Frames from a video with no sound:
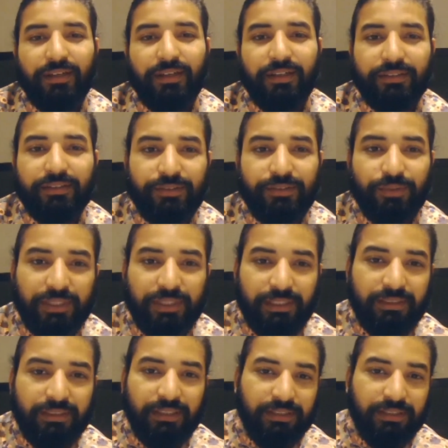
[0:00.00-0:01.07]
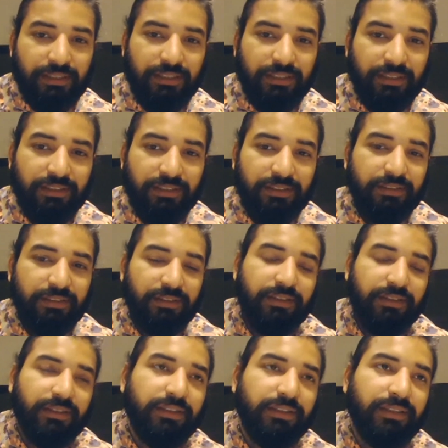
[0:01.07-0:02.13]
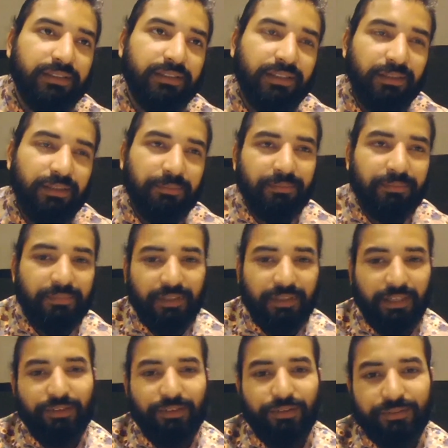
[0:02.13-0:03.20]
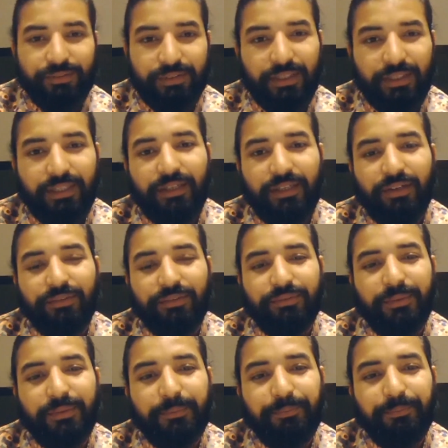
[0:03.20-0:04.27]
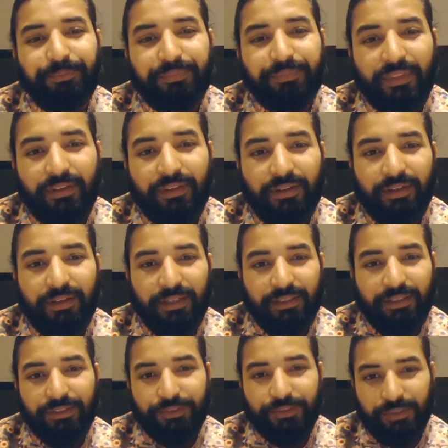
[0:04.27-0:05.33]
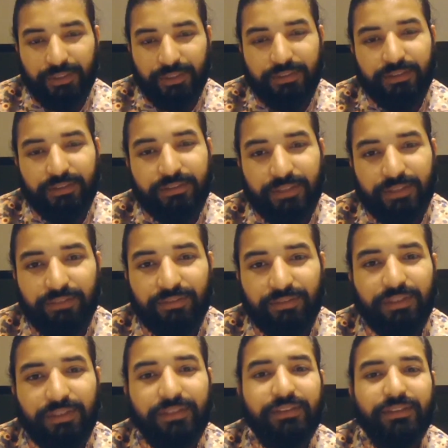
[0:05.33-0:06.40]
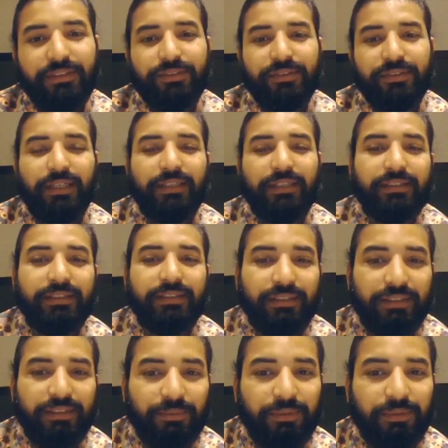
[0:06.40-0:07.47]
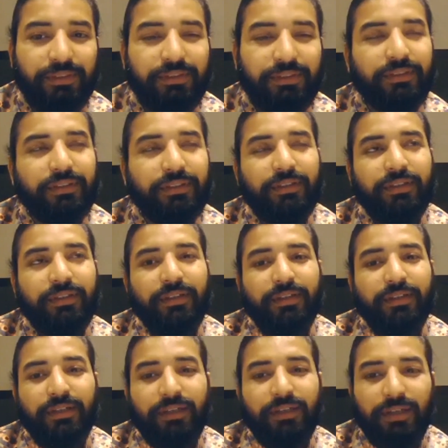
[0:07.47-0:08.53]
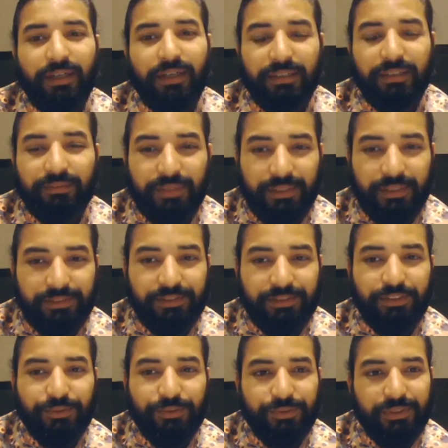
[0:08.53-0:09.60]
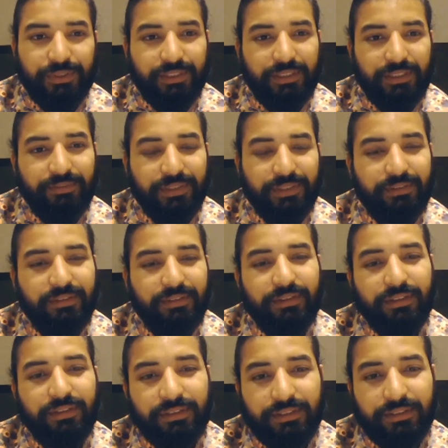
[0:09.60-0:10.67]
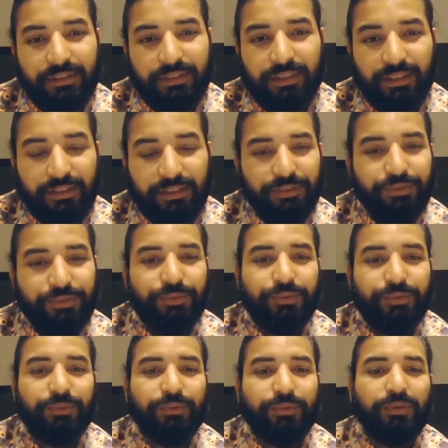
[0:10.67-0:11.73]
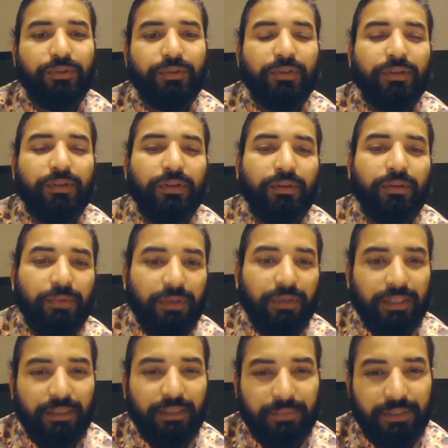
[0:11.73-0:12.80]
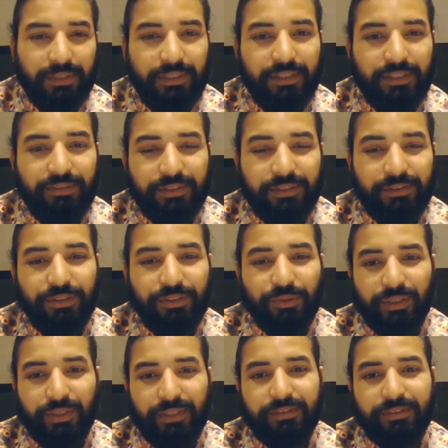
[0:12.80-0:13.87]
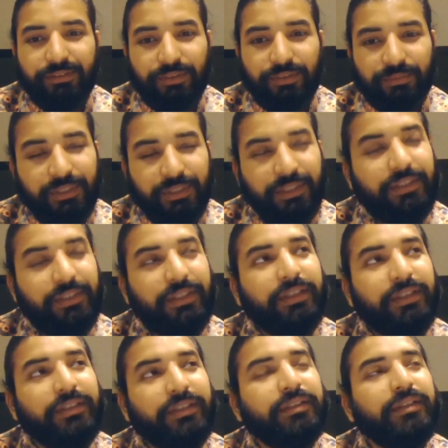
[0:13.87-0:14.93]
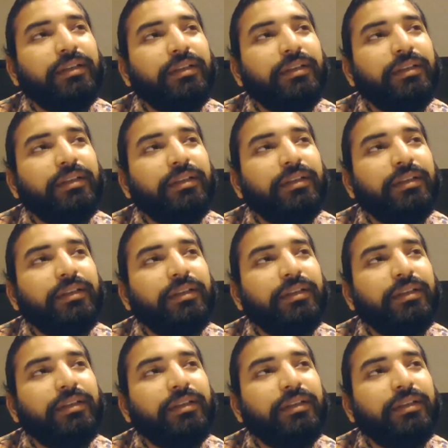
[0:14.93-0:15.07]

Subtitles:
Swadesha Chakra is a kind of circle of learning together, self-culture, societies, and the world. And friends associated with this are eager to walk and mediate with new horizons of thinking,